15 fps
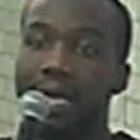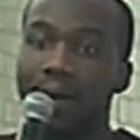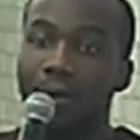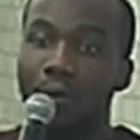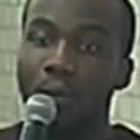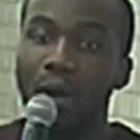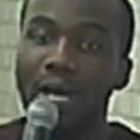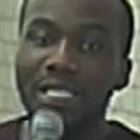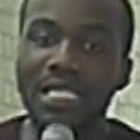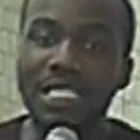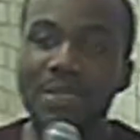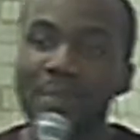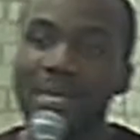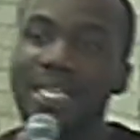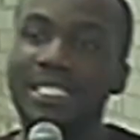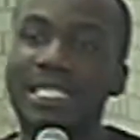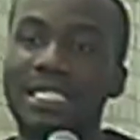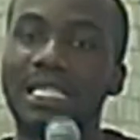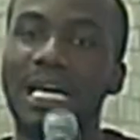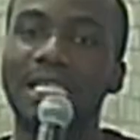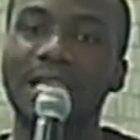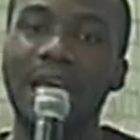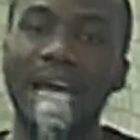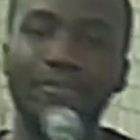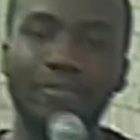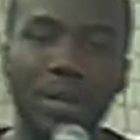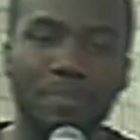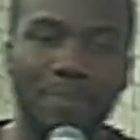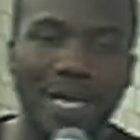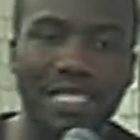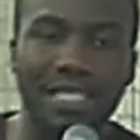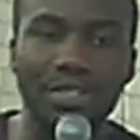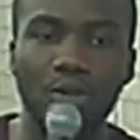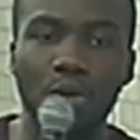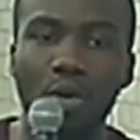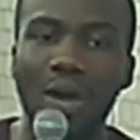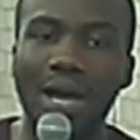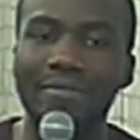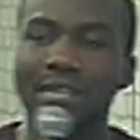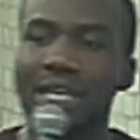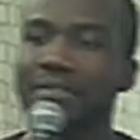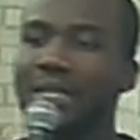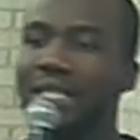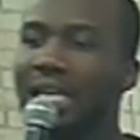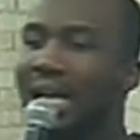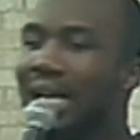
What it means is that every person who have given their